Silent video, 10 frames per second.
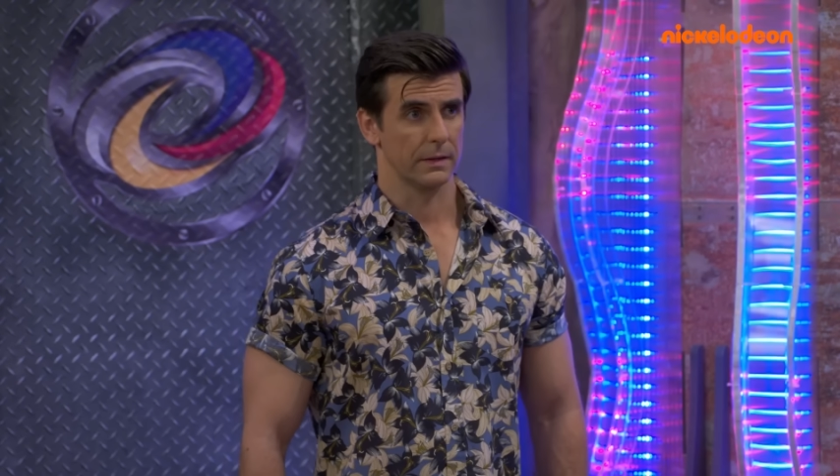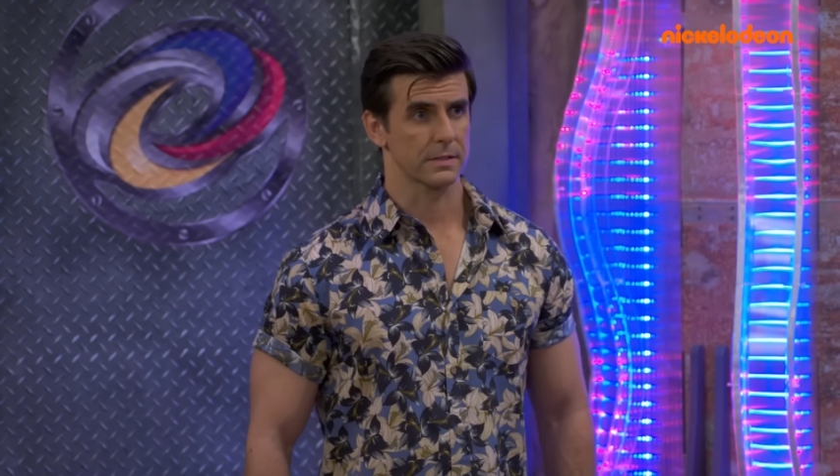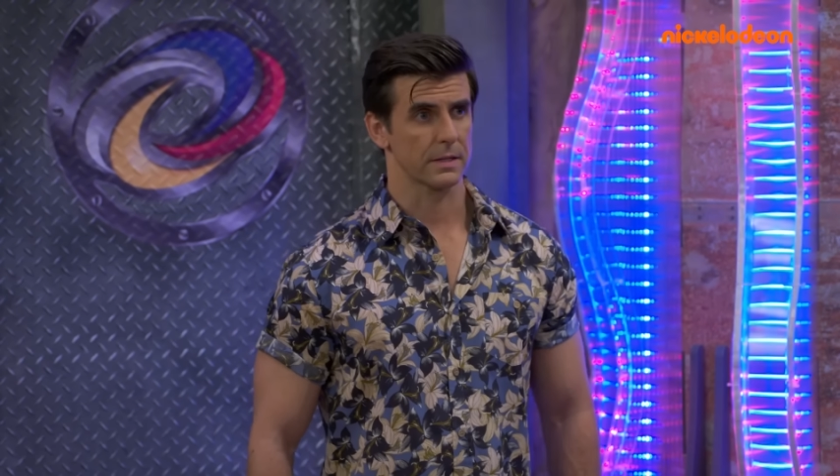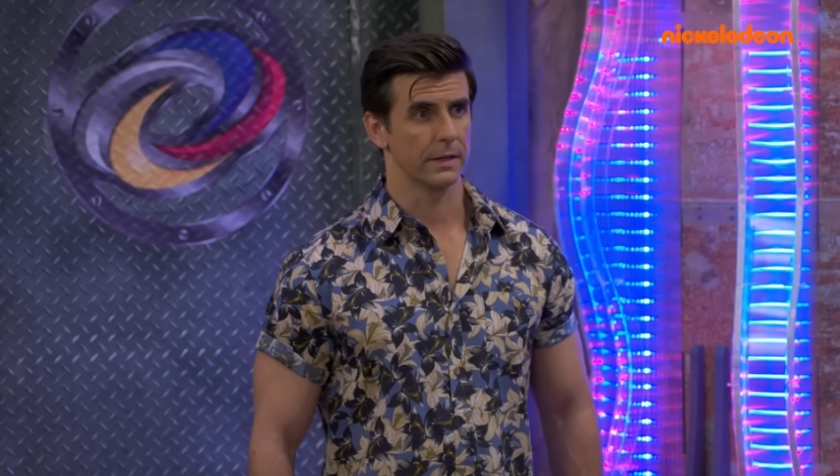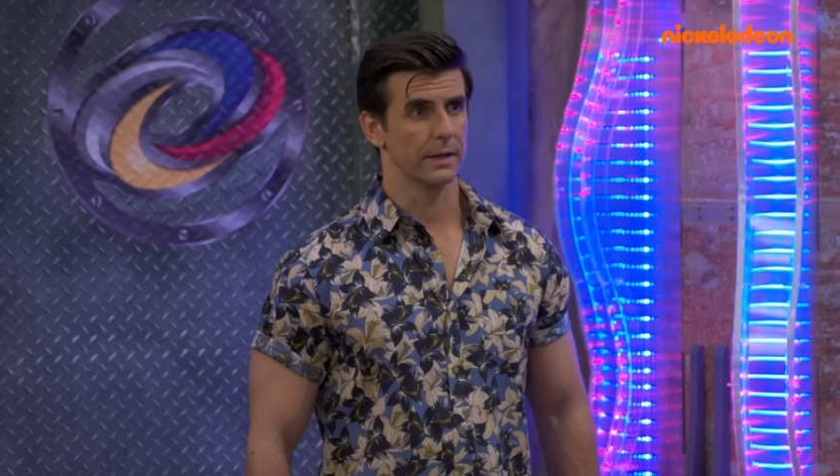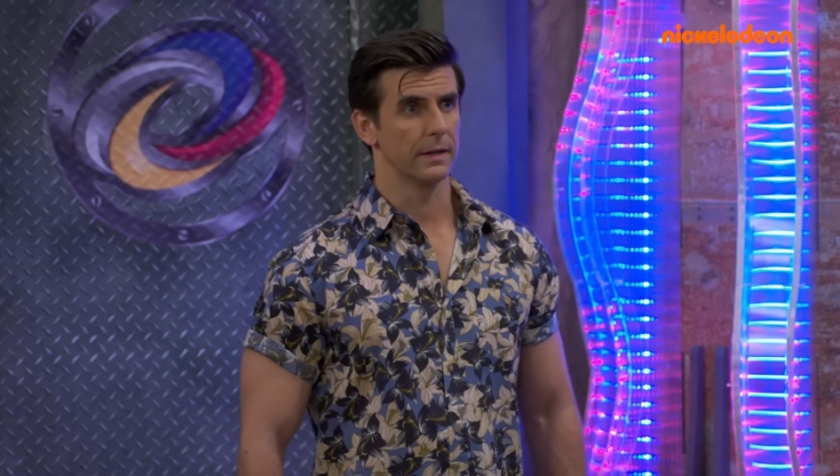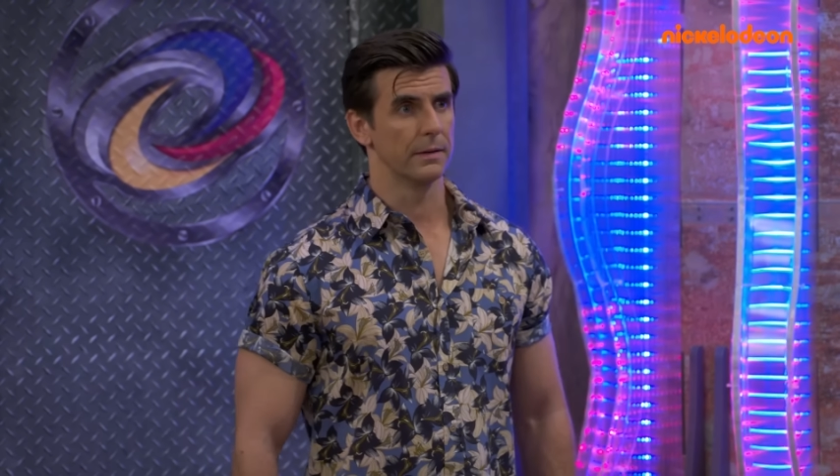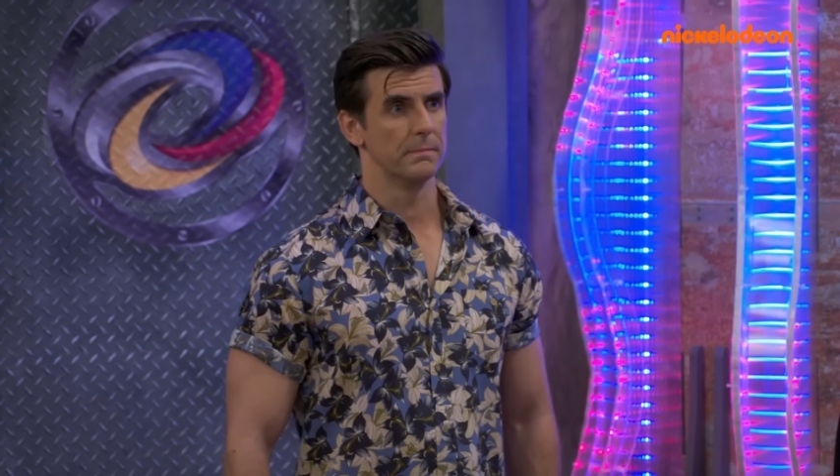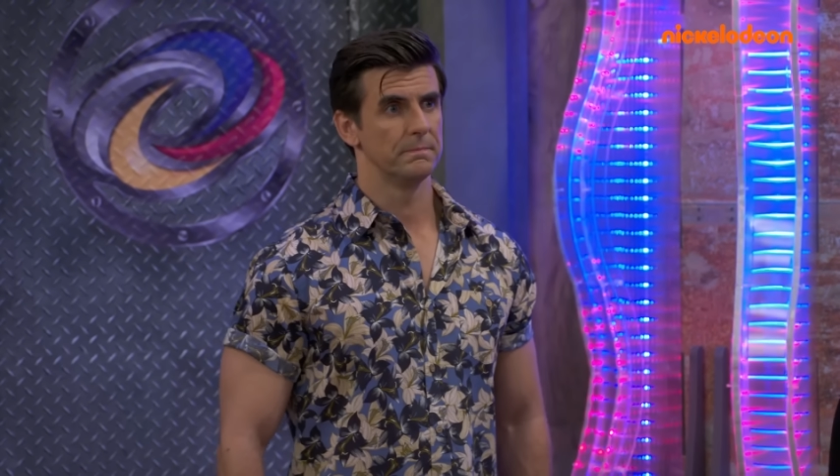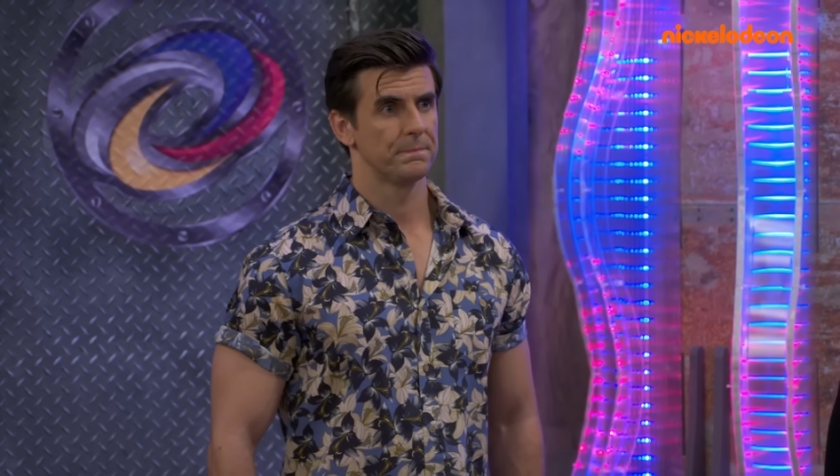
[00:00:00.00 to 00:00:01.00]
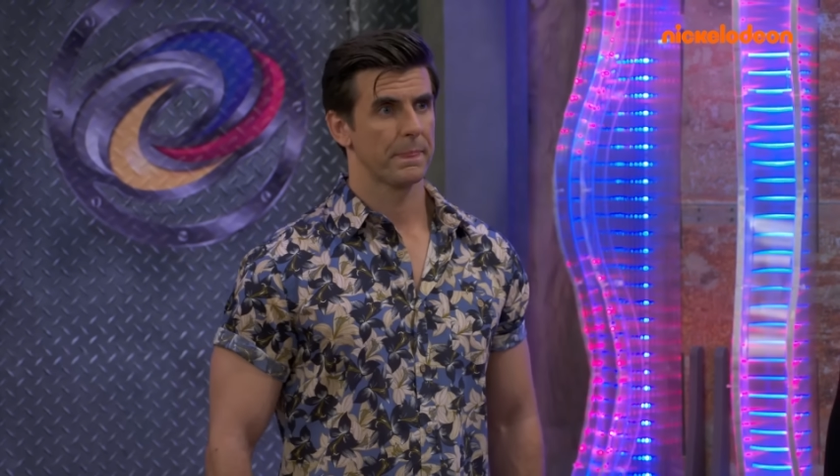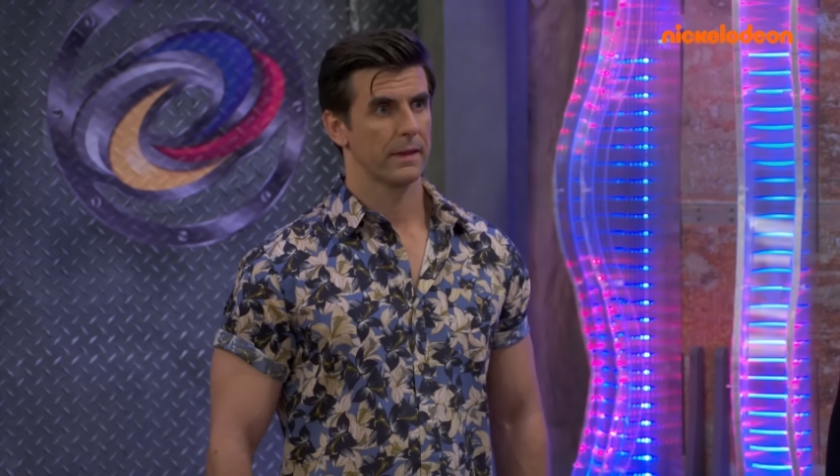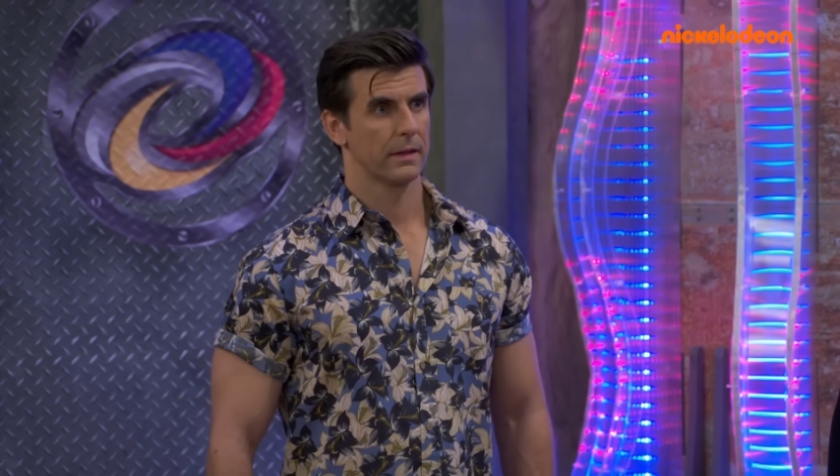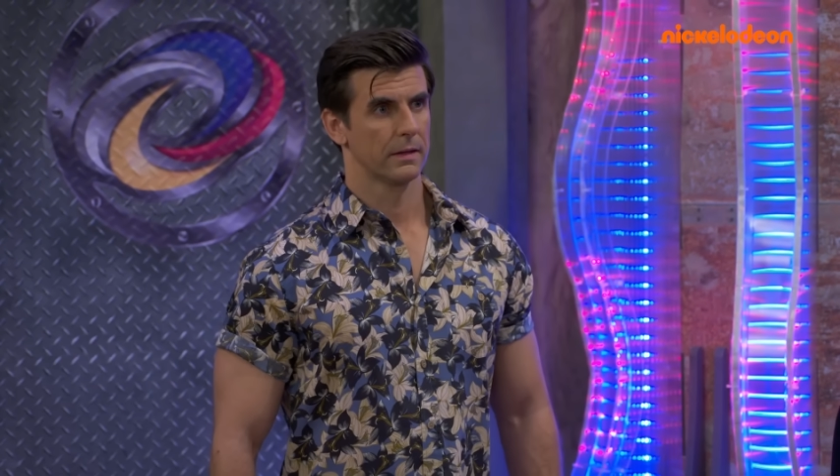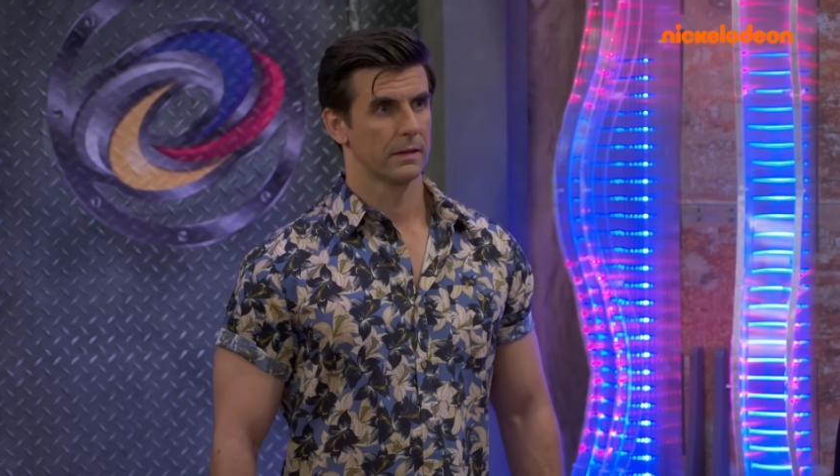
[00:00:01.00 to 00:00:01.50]
Hey, listen, uh,
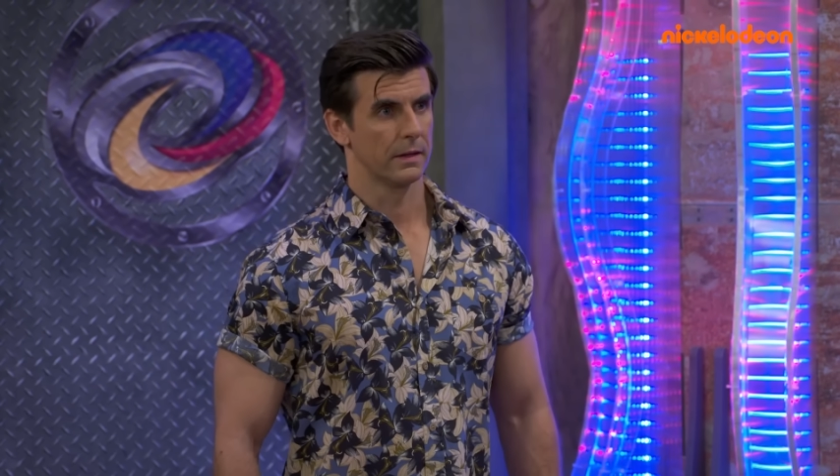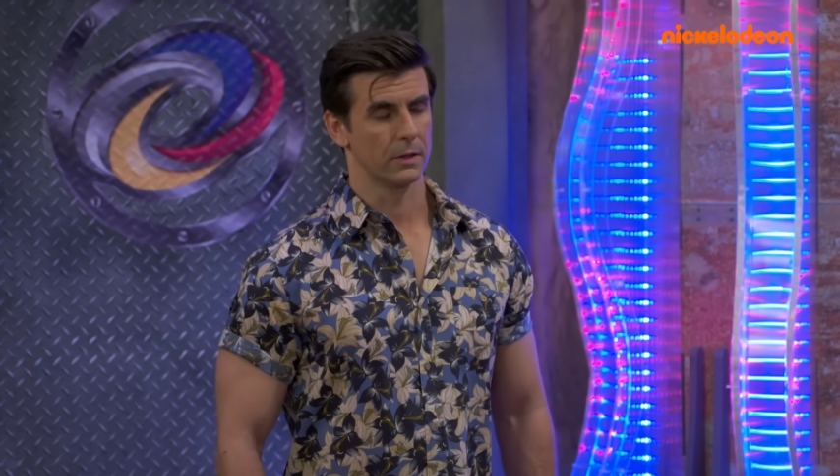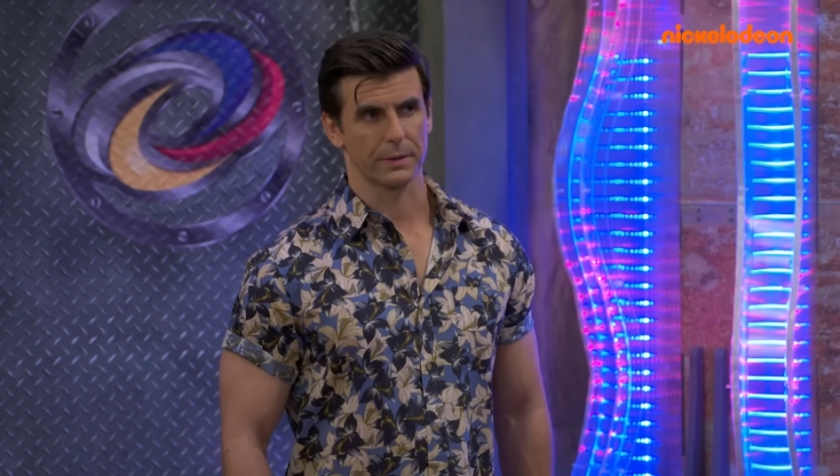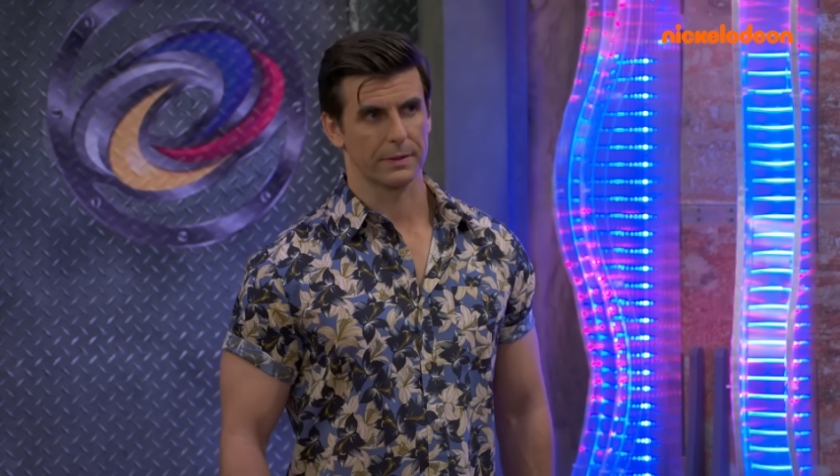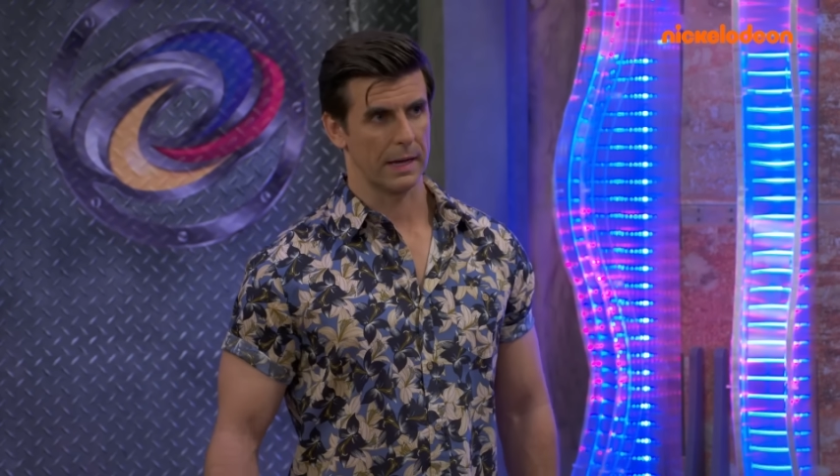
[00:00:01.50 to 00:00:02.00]
I know